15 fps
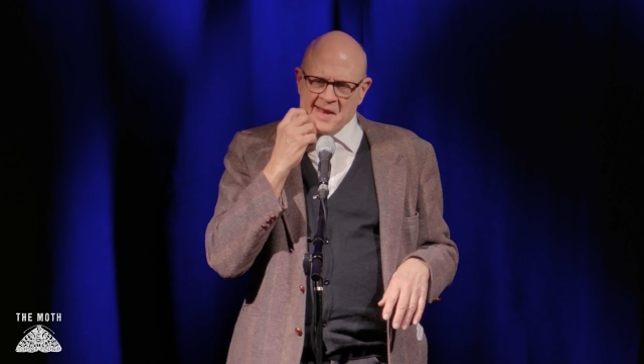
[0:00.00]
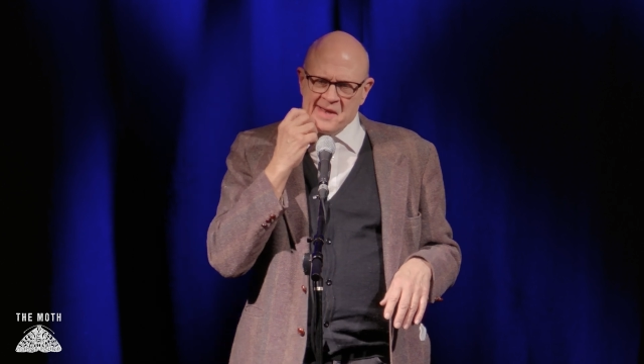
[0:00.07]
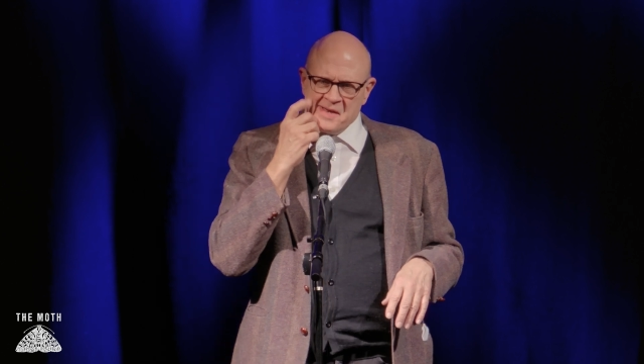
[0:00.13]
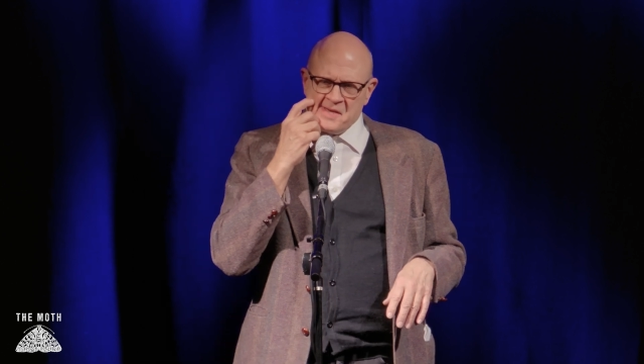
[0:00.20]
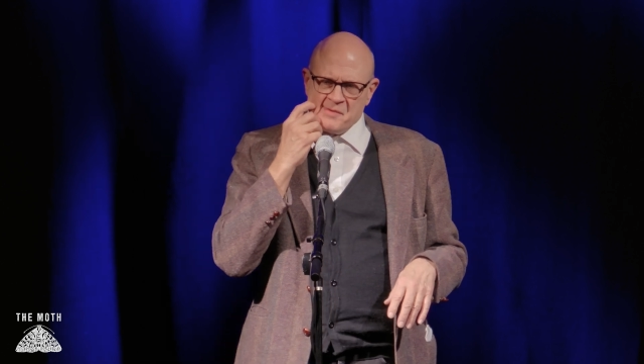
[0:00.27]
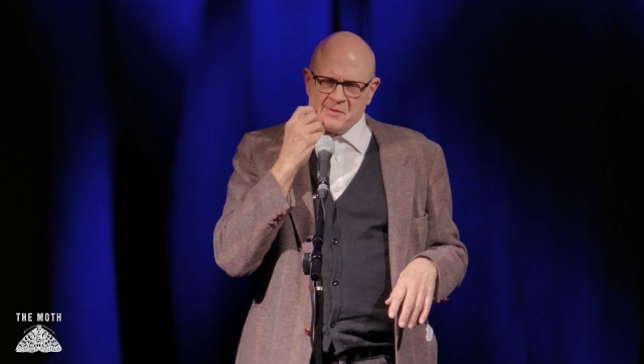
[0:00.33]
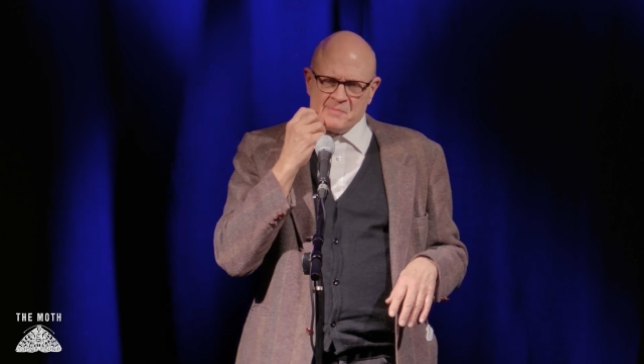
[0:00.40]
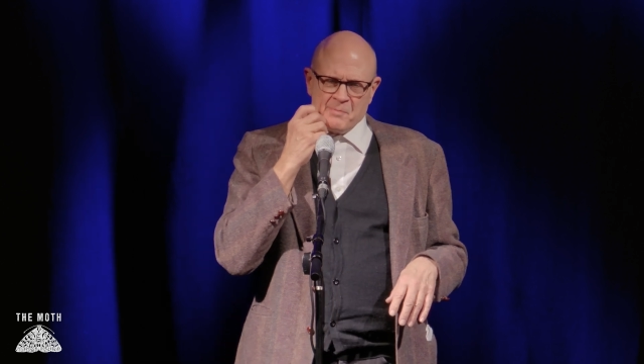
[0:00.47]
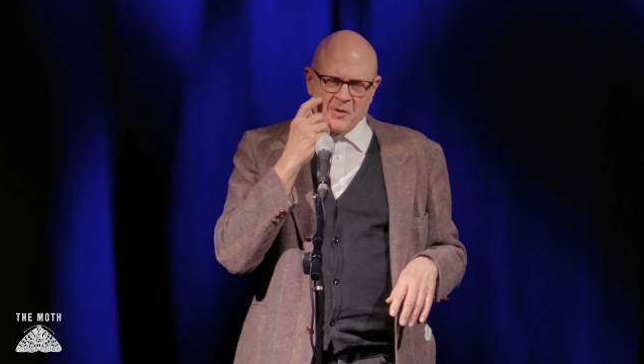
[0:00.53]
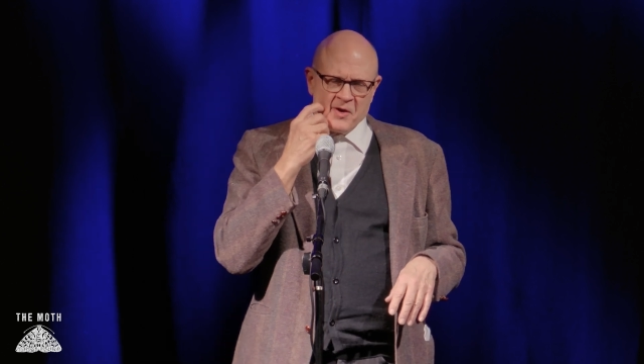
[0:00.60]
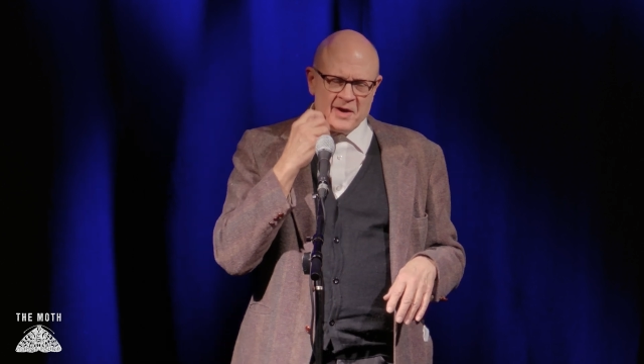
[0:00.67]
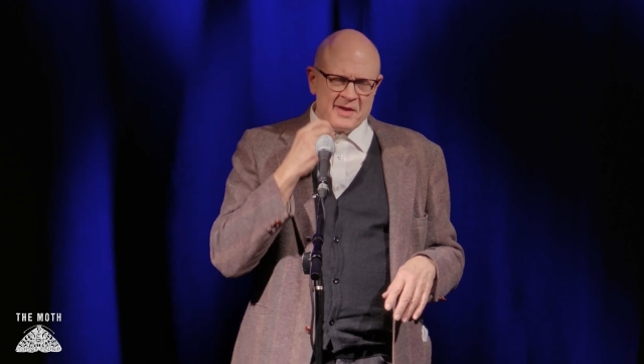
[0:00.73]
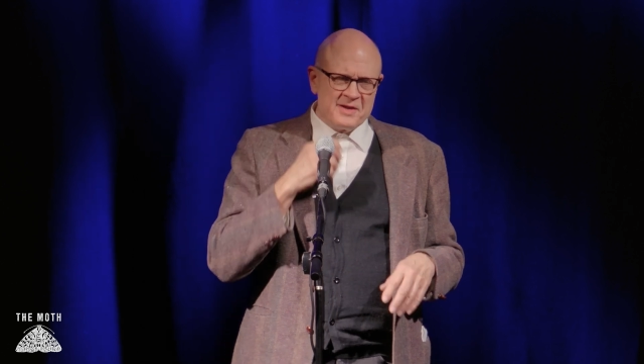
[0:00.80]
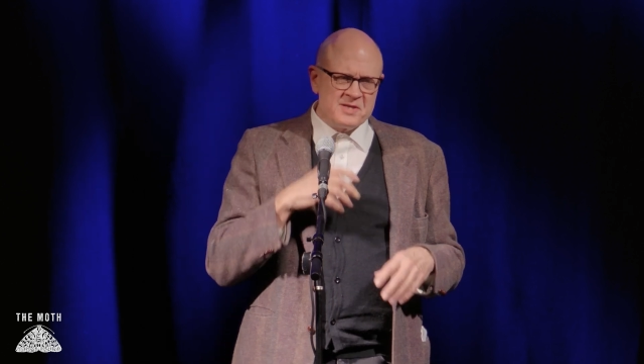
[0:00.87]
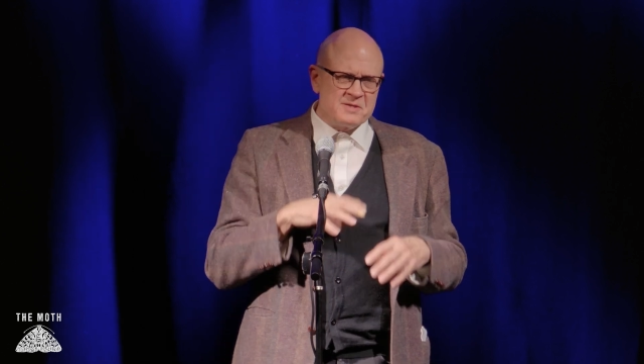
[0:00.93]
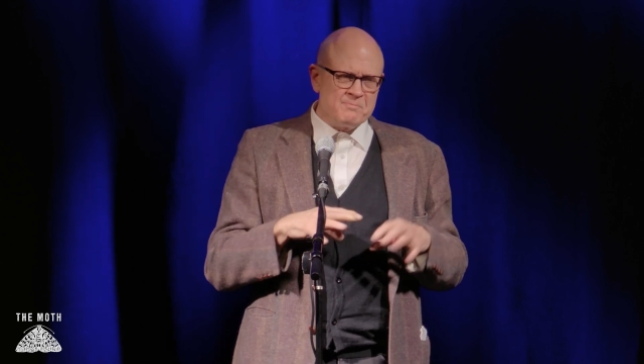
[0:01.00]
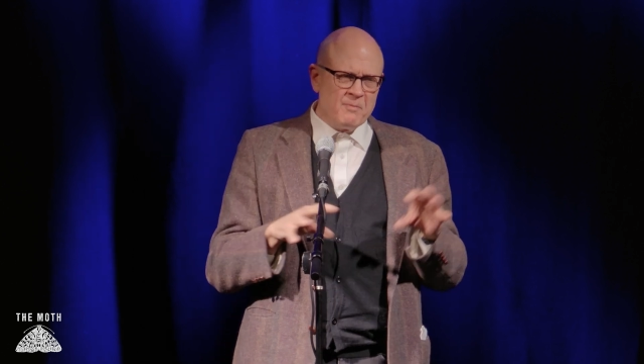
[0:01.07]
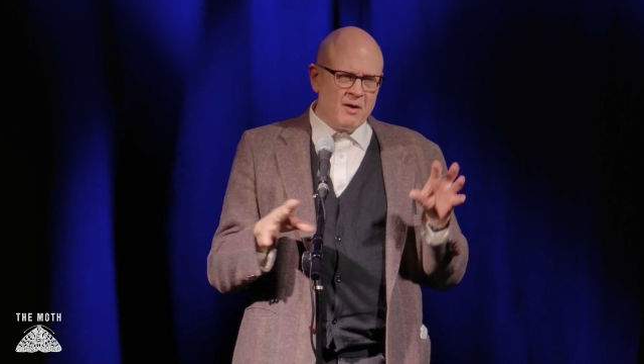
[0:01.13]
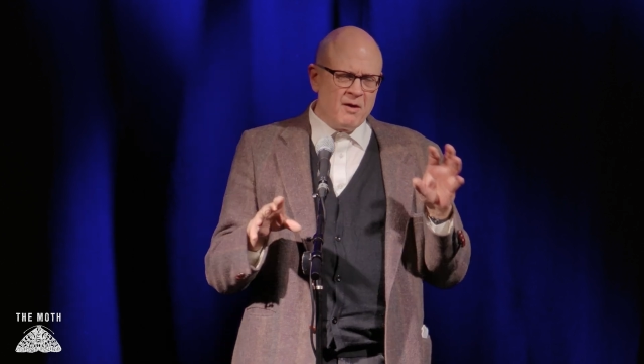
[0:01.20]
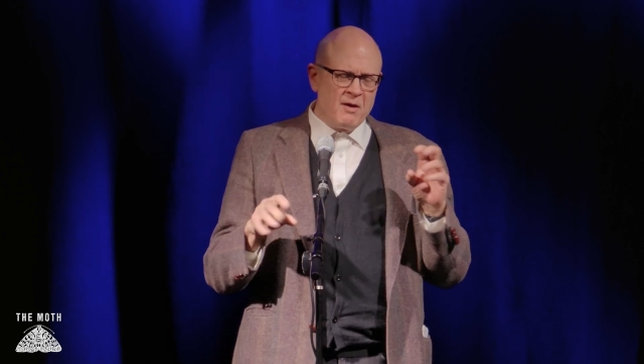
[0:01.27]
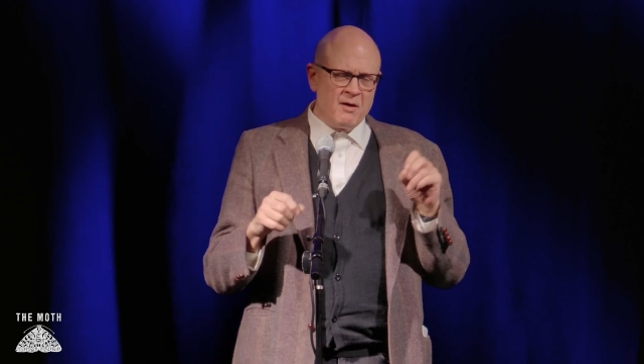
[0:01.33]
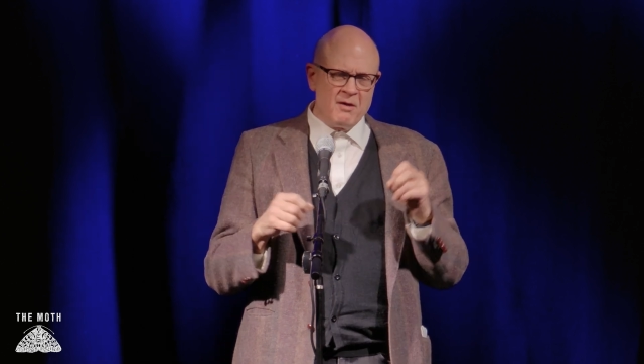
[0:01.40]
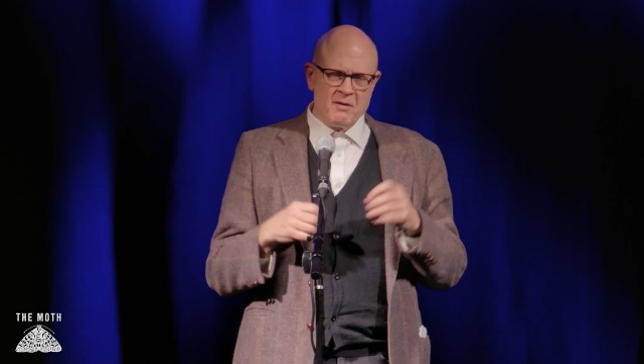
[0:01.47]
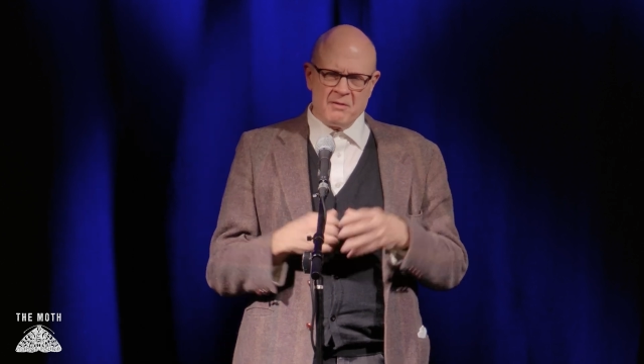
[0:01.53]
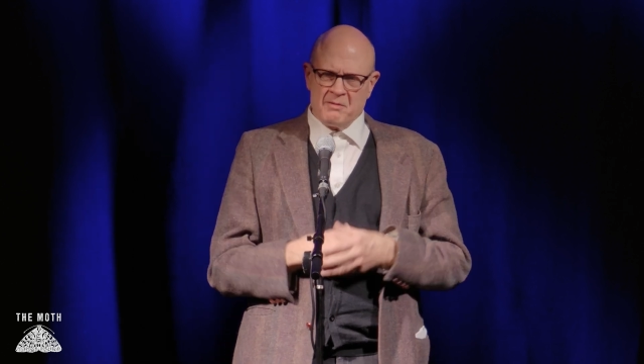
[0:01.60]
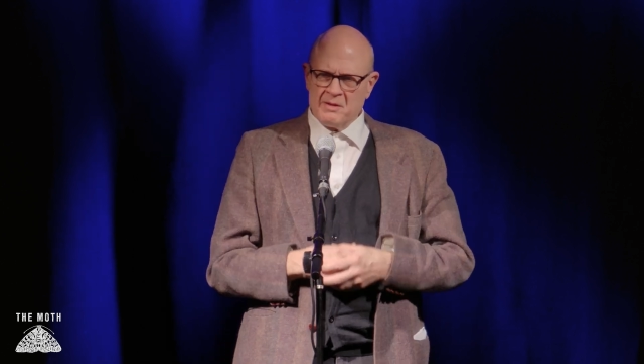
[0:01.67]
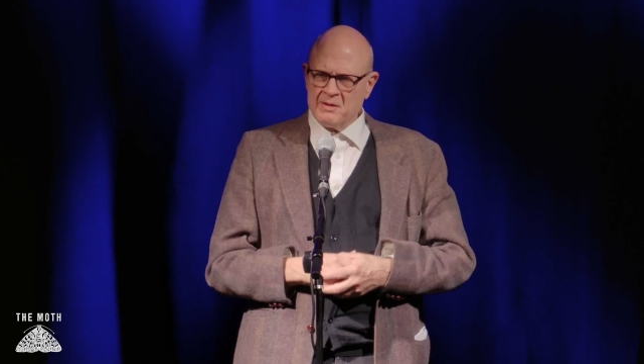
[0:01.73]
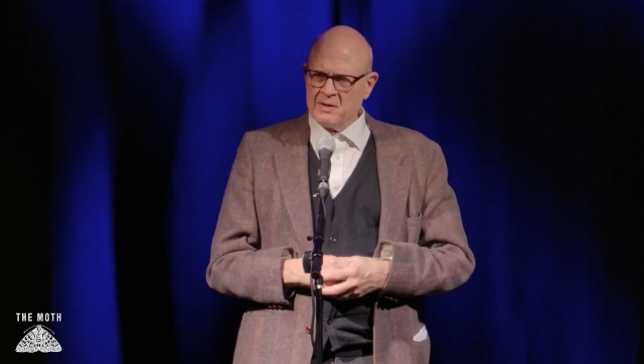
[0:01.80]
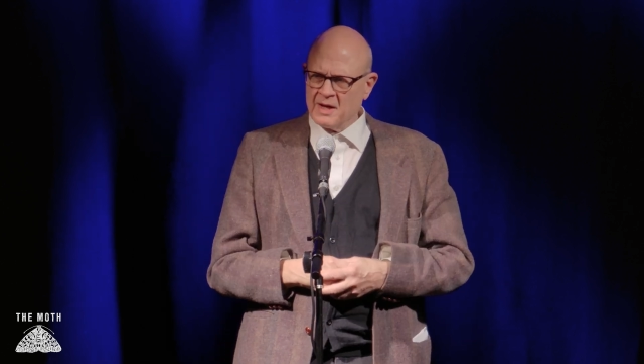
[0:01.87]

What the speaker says: She was born in a small